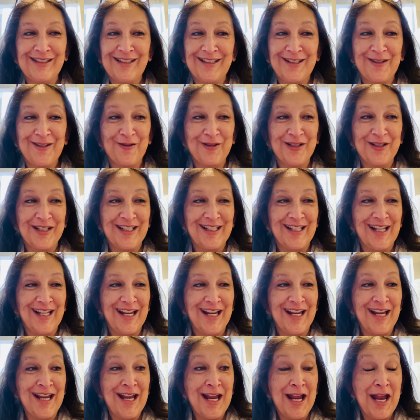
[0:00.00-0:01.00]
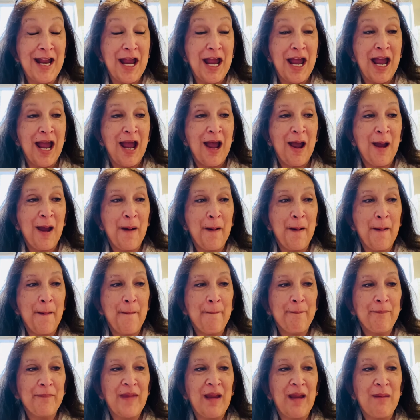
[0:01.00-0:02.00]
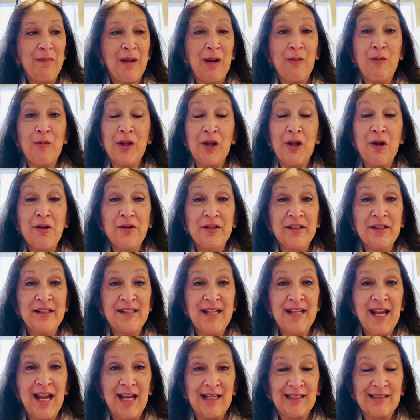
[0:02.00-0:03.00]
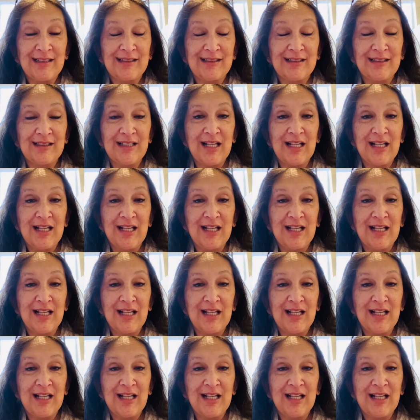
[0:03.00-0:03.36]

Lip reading: hard to say. They may withhold sex.